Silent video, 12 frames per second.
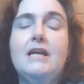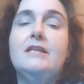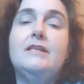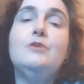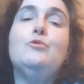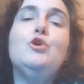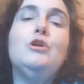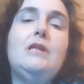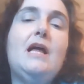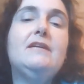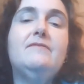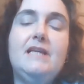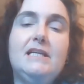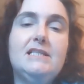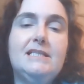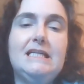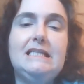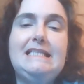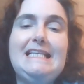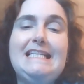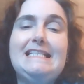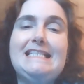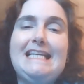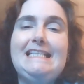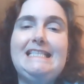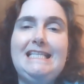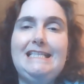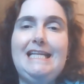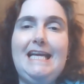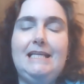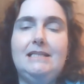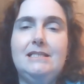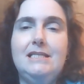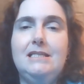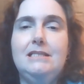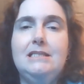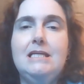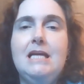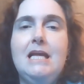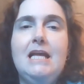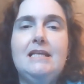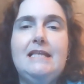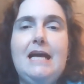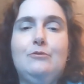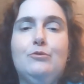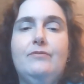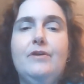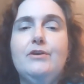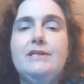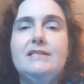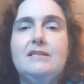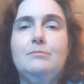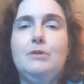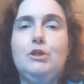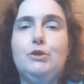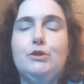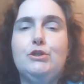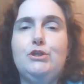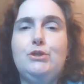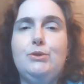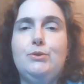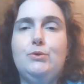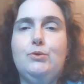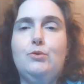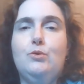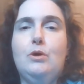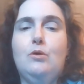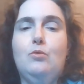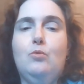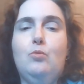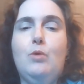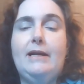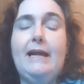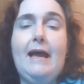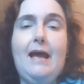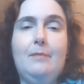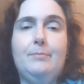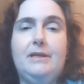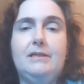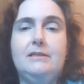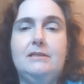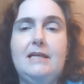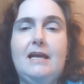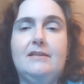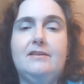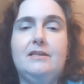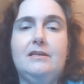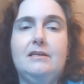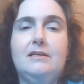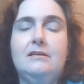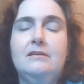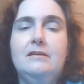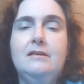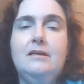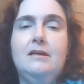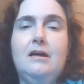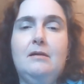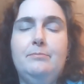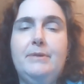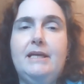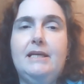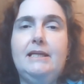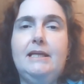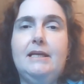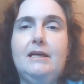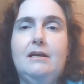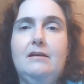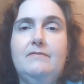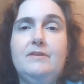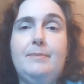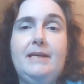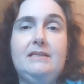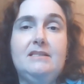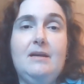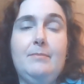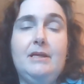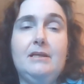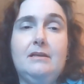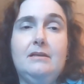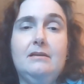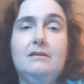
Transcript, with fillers: There were a lot of things done in 1918 that were very similar to what happened at the um, beginning of the pandemic